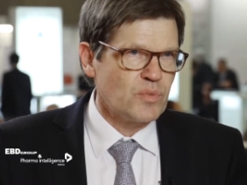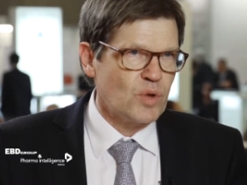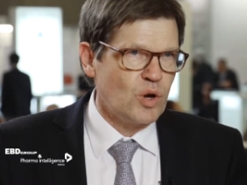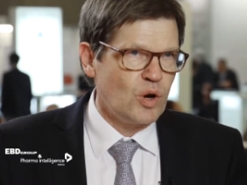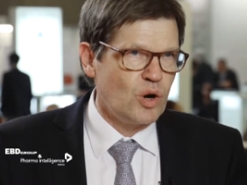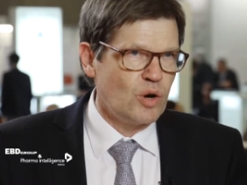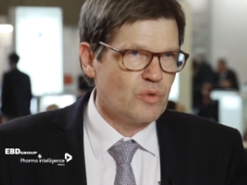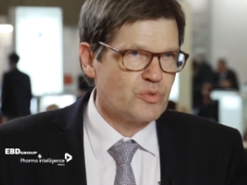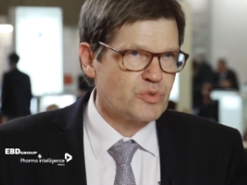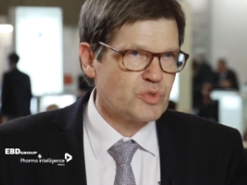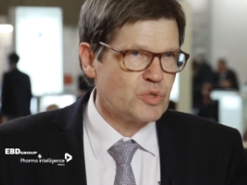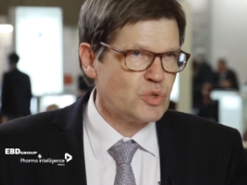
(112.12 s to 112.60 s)

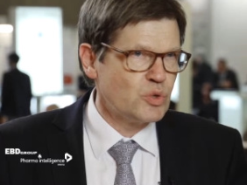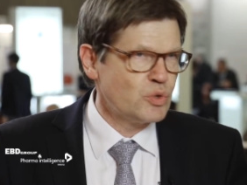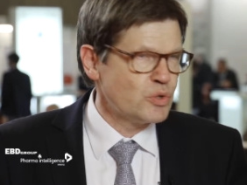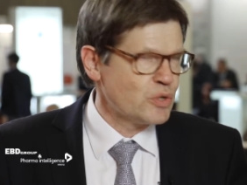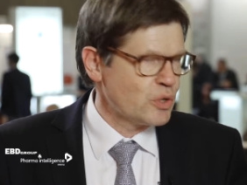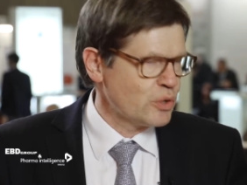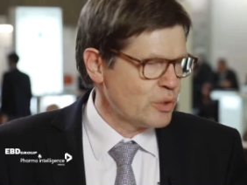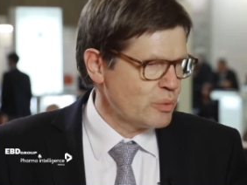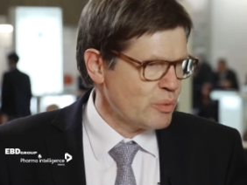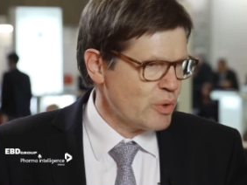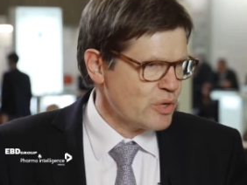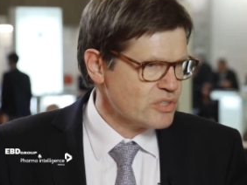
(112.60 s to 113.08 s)
of two
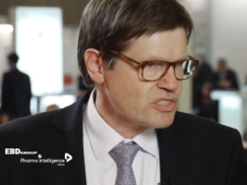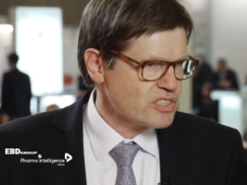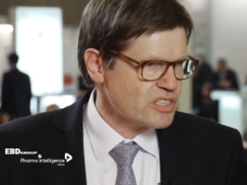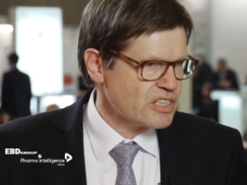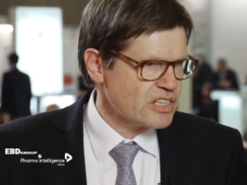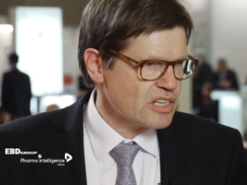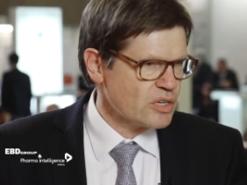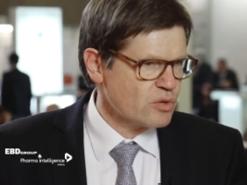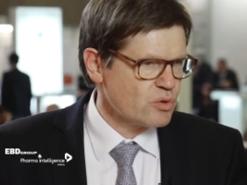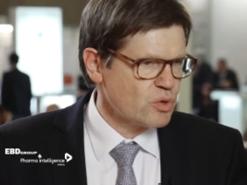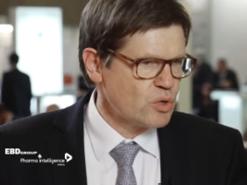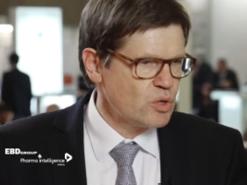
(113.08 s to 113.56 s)

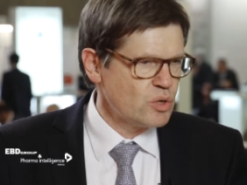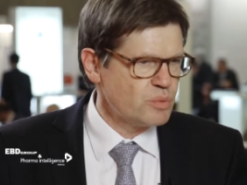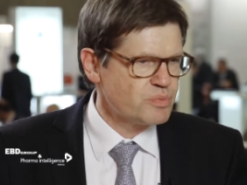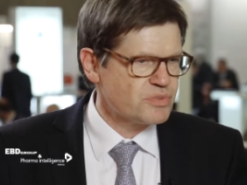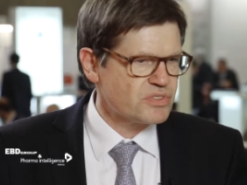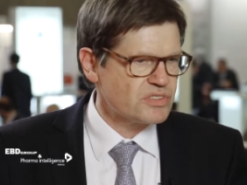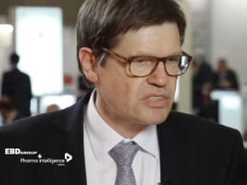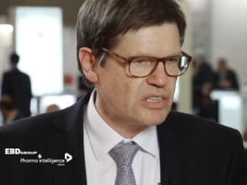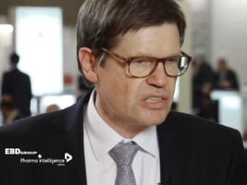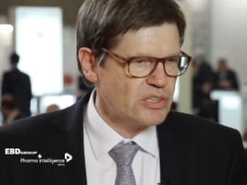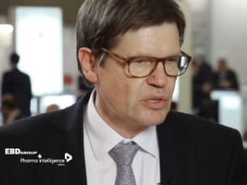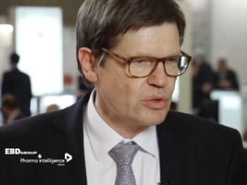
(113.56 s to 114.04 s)
university
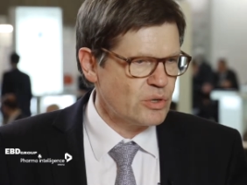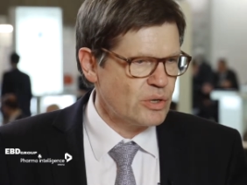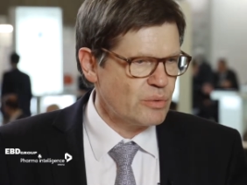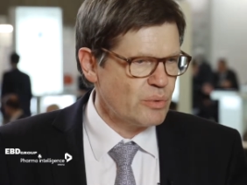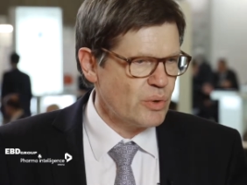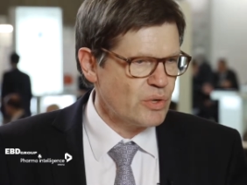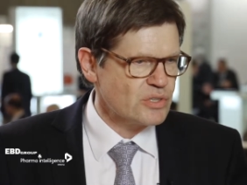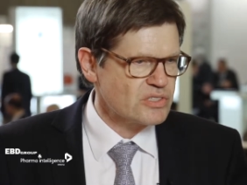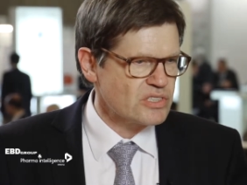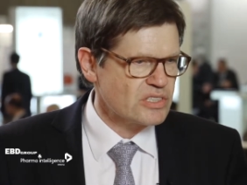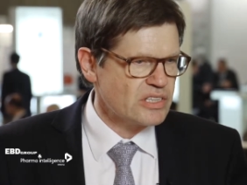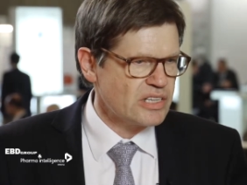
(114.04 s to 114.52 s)
groups, the
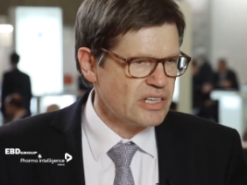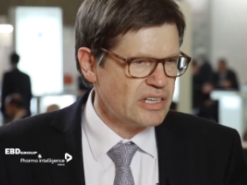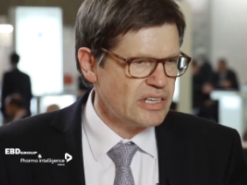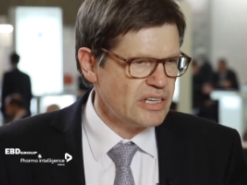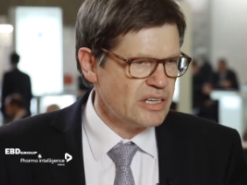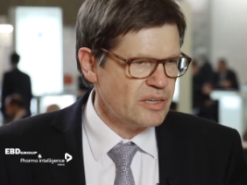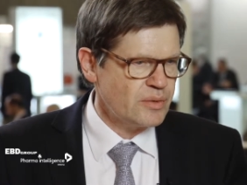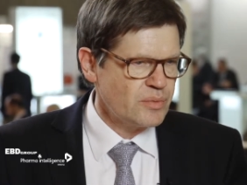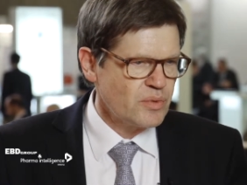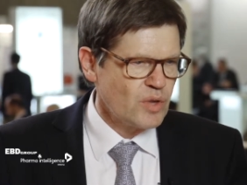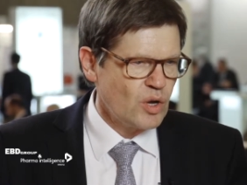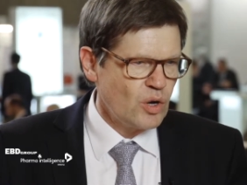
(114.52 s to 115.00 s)

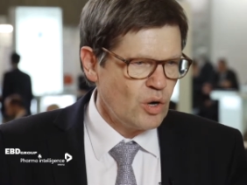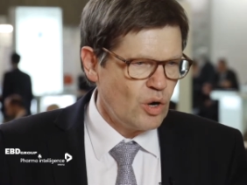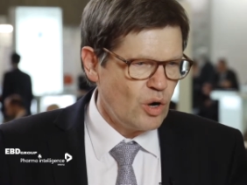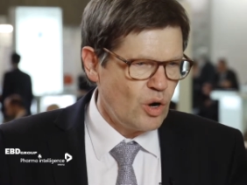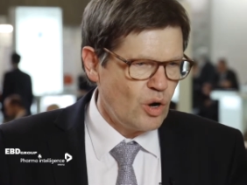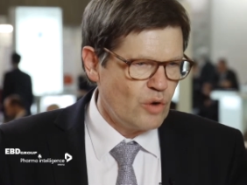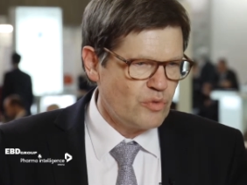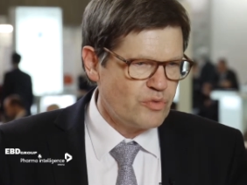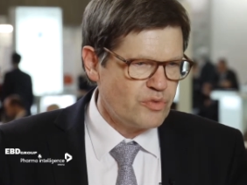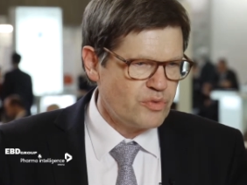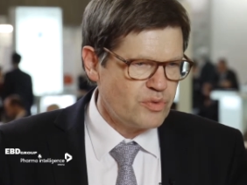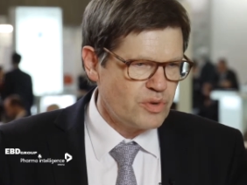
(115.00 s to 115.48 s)
University
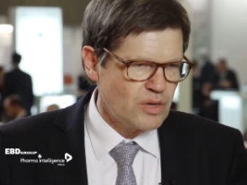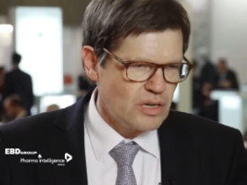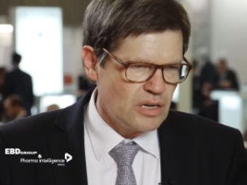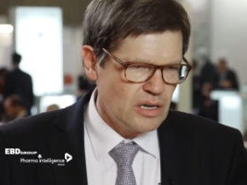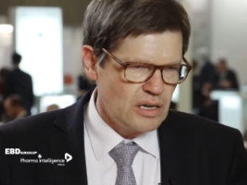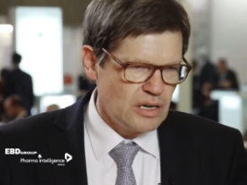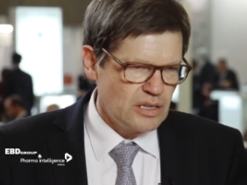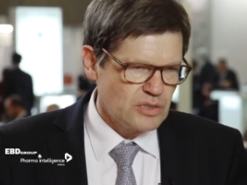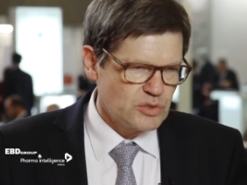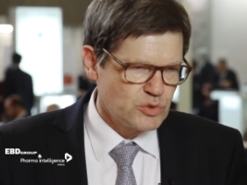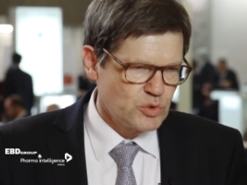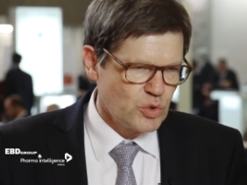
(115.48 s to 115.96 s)
of
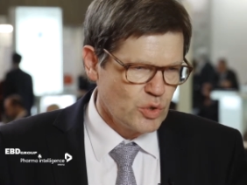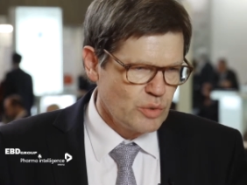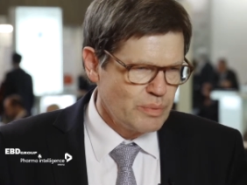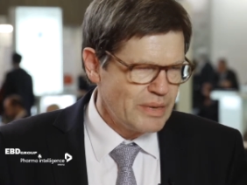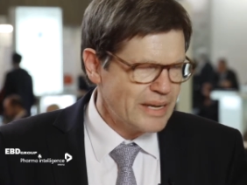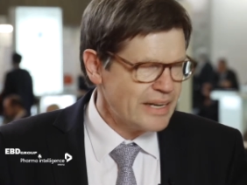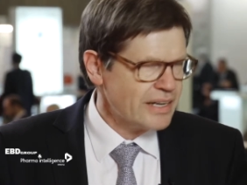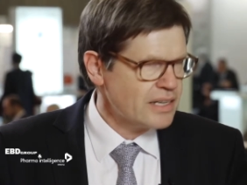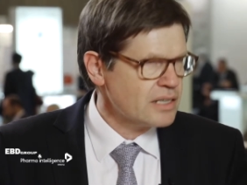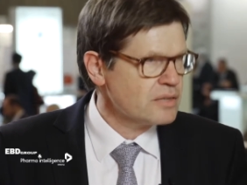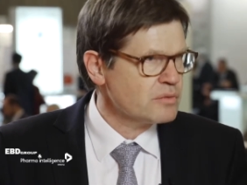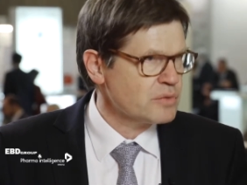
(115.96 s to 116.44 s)

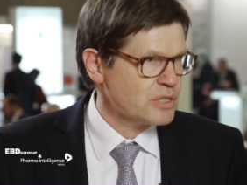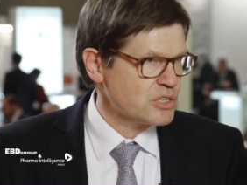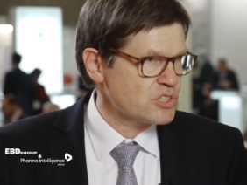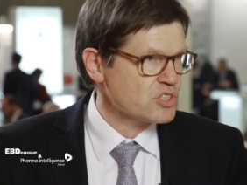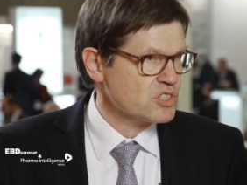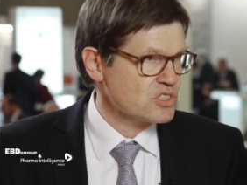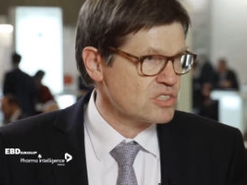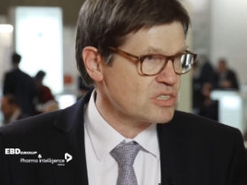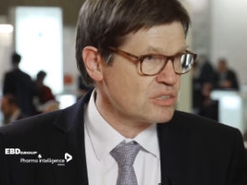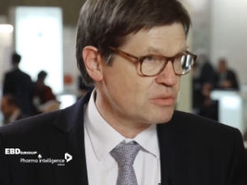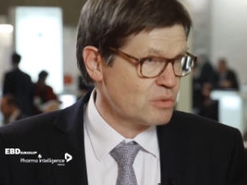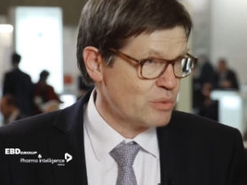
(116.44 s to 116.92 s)
Tübingen, which
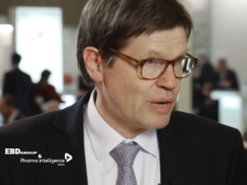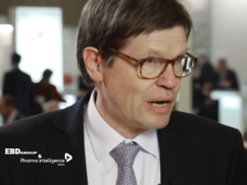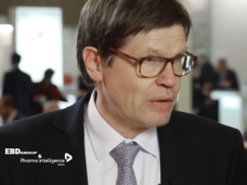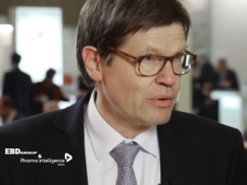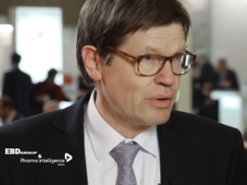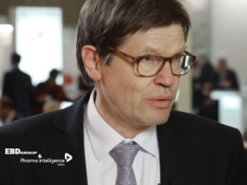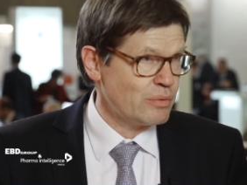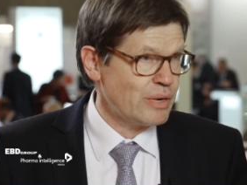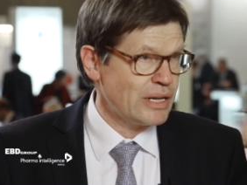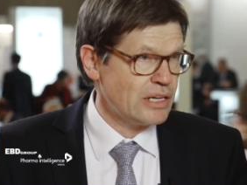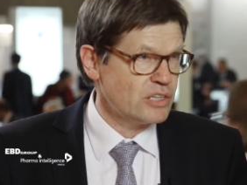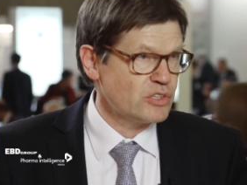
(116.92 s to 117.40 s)
is
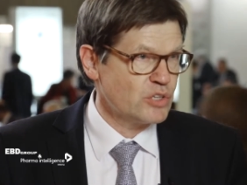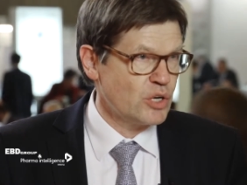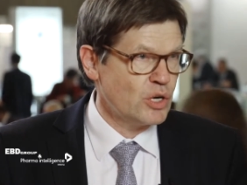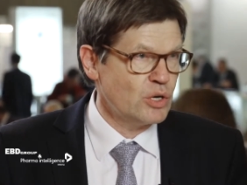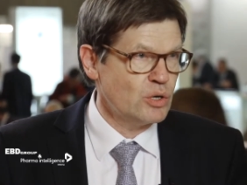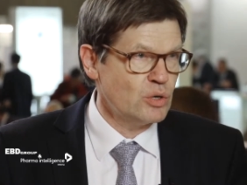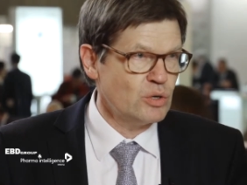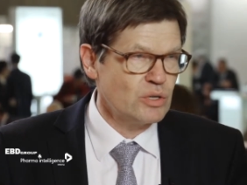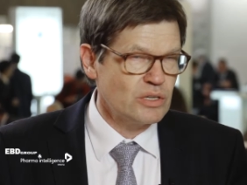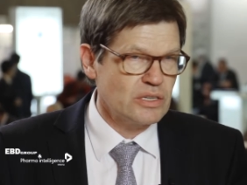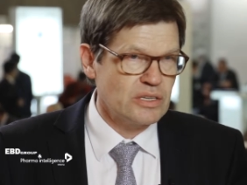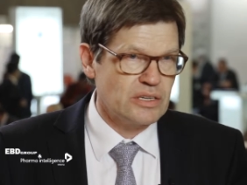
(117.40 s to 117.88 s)
very well
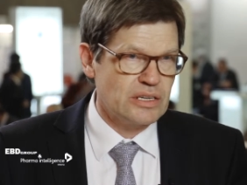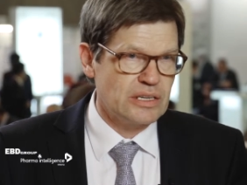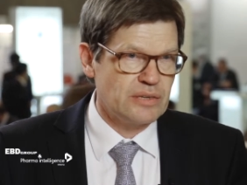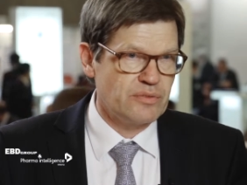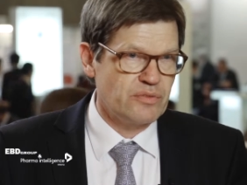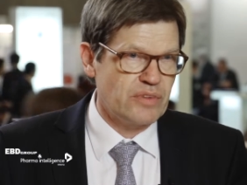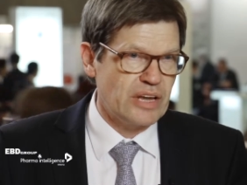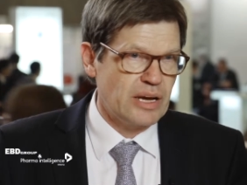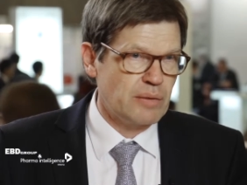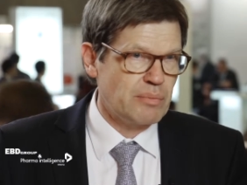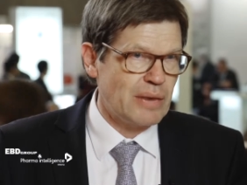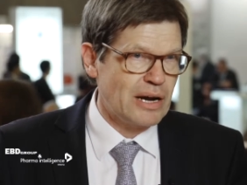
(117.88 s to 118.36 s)
known
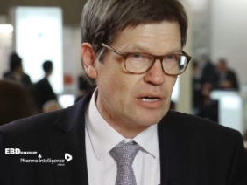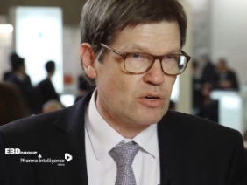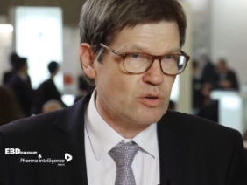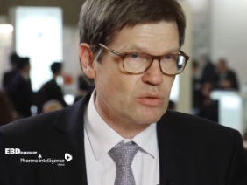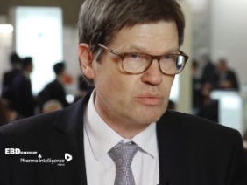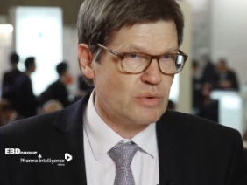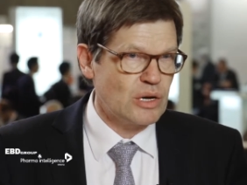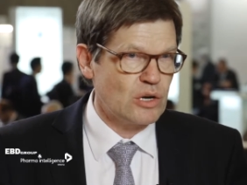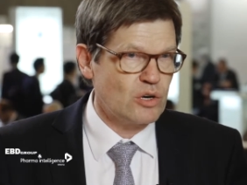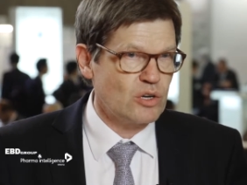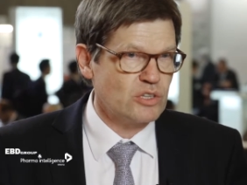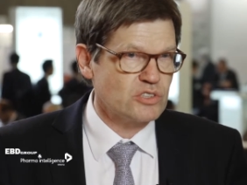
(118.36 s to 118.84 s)
in their
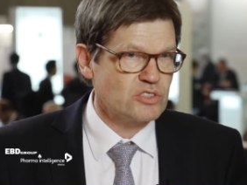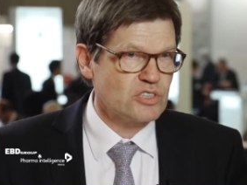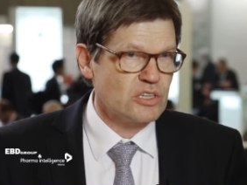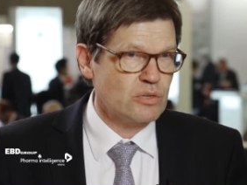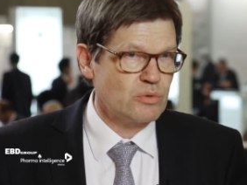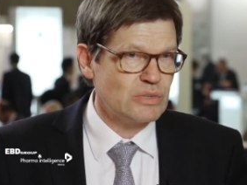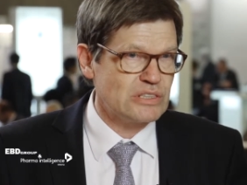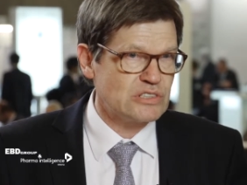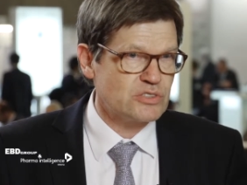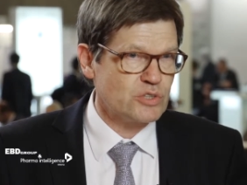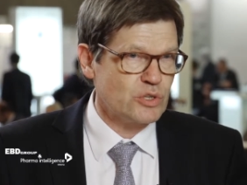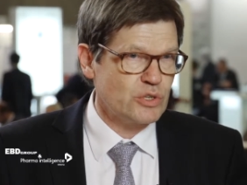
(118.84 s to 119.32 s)

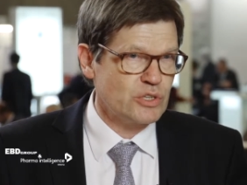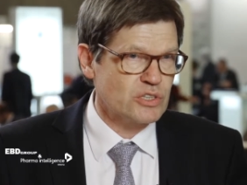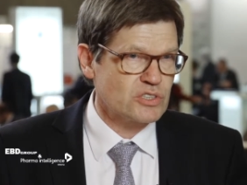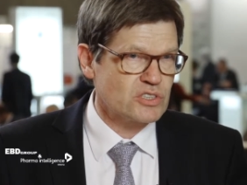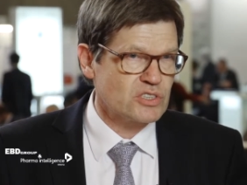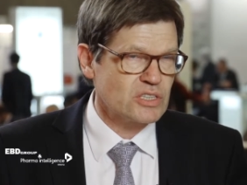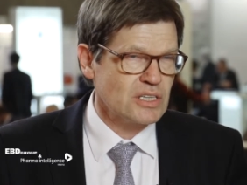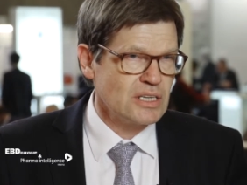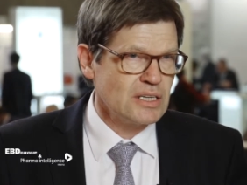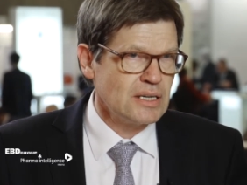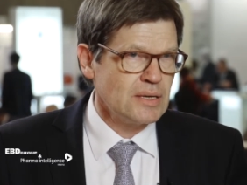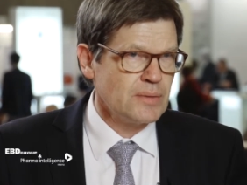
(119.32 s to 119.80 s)
microbiology research,